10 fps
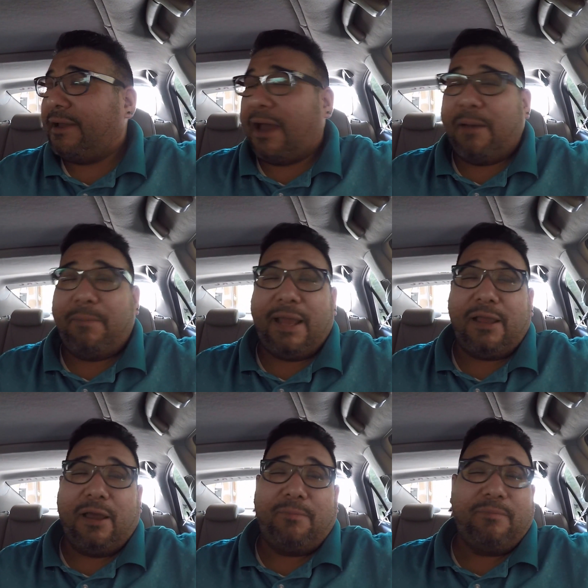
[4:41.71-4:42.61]
I'm back
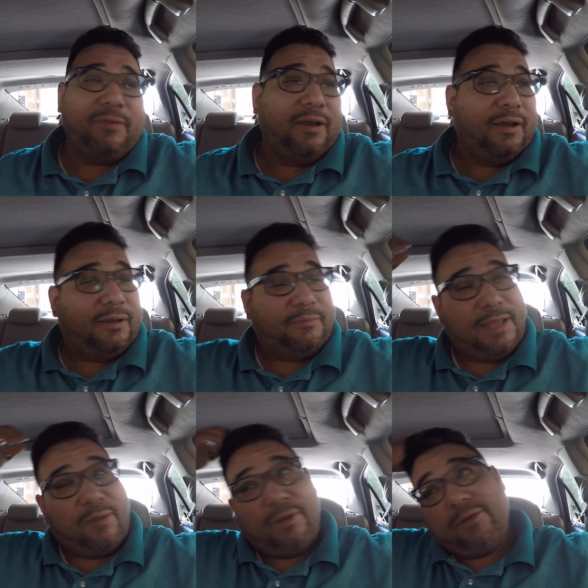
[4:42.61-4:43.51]
up. I'm
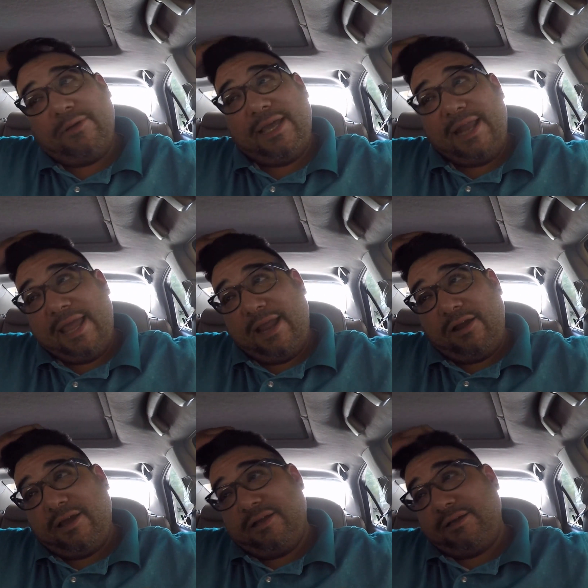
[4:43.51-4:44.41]
getting ready to go get a
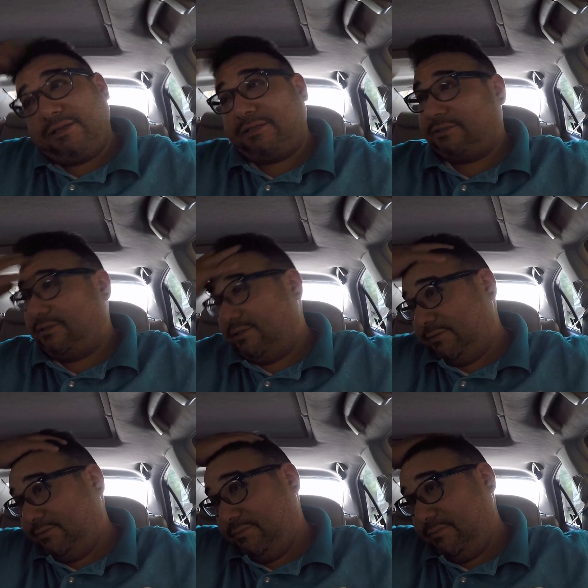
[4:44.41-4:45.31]
haircut, because, you
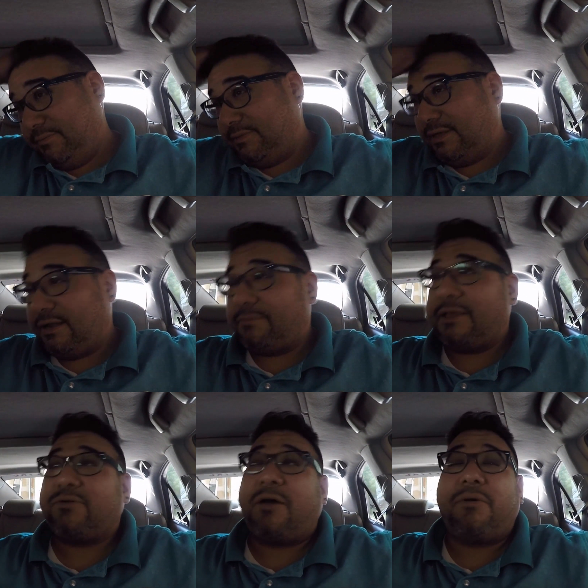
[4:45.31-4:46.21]
know, and
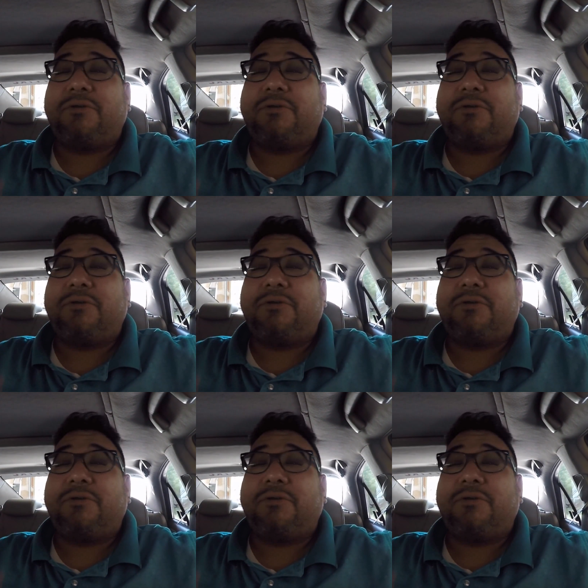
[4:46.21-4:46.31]
that's why I'm